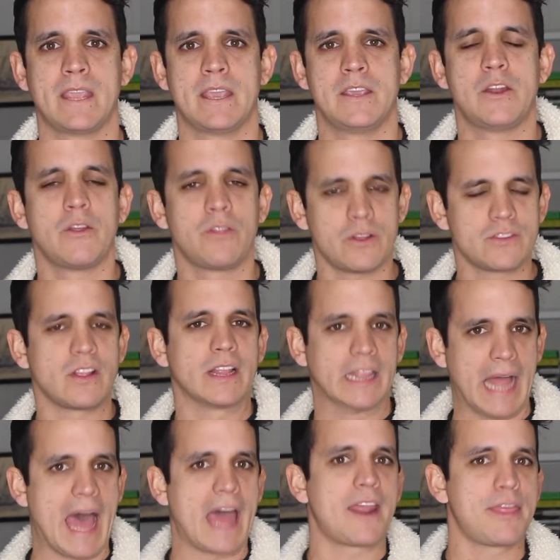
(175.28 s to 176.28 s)
There's a
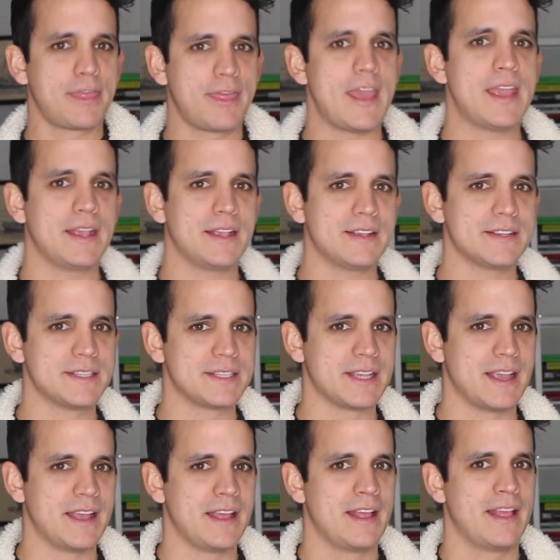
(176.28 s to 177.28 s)
lot of things
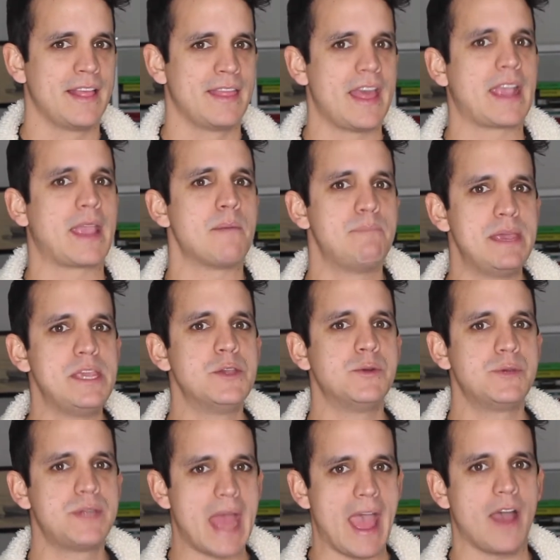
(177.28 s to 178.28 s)
that can beat you
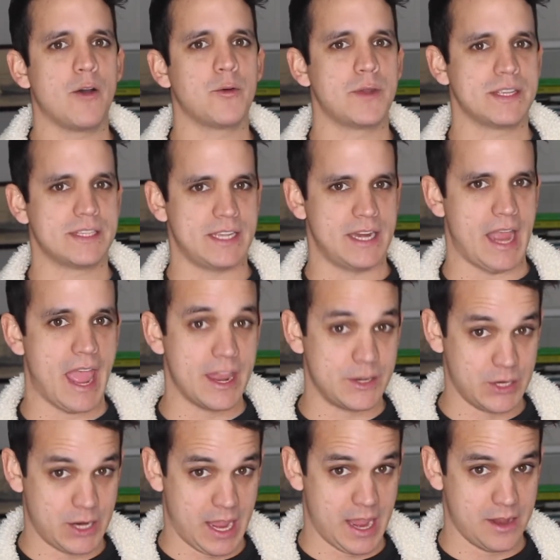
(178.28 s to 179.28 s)
down as an
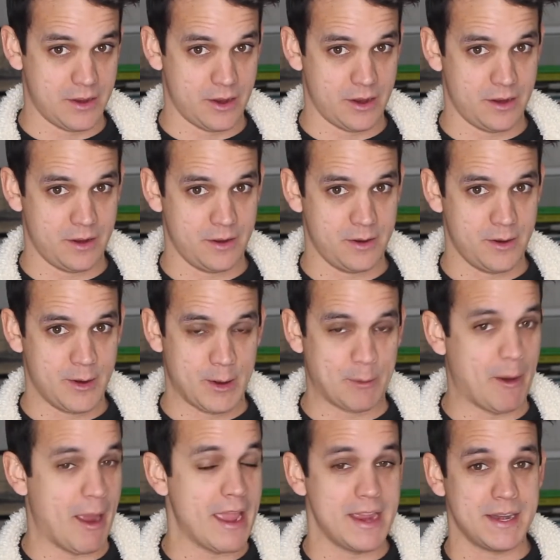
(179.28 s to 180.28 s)
educator,
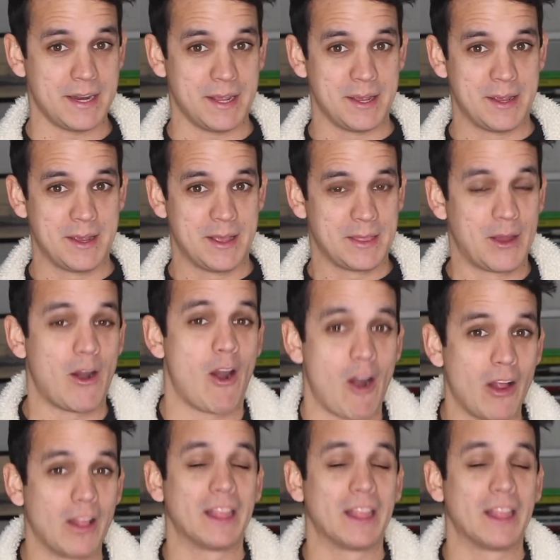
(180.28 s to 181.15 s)
right? There are a